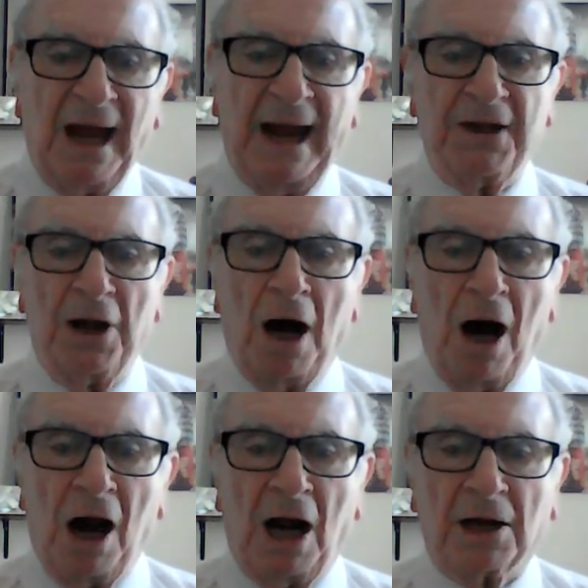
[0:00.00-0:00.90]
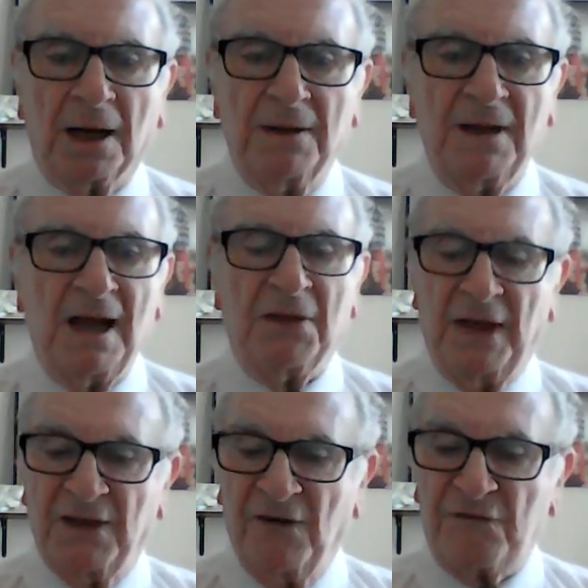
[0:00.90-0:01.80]
and to hearken
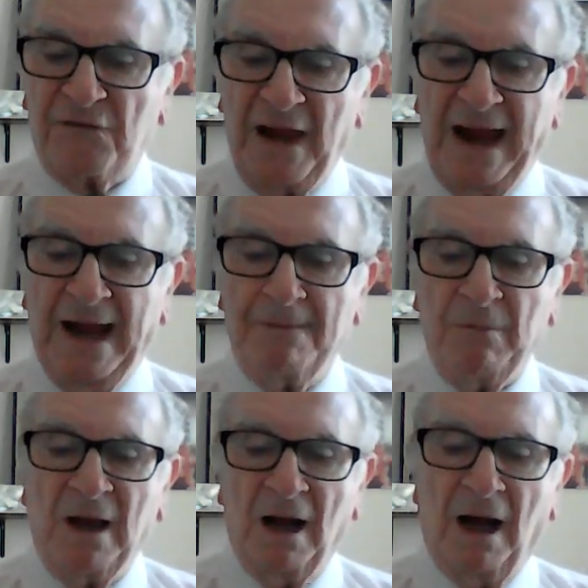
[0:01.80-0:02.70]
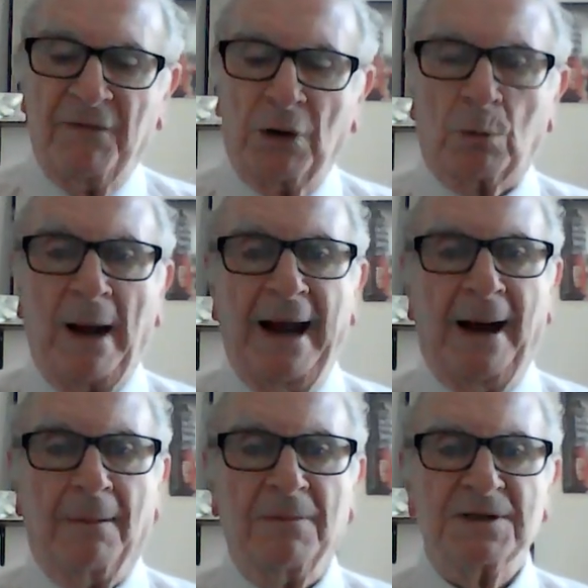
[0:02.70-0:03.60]
than the fat of the
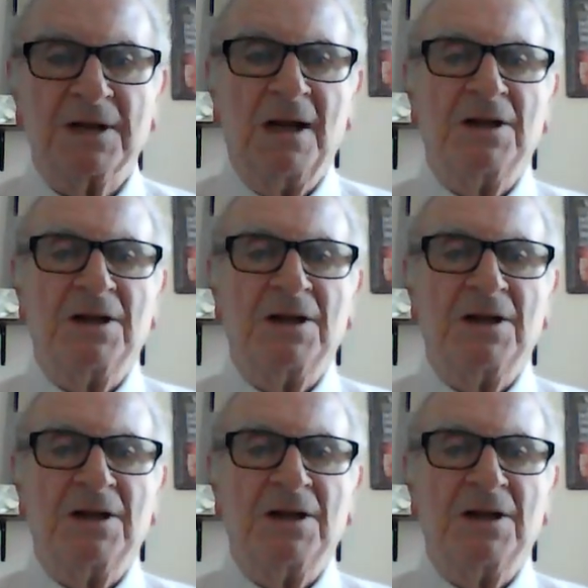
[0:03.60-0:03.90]
rams.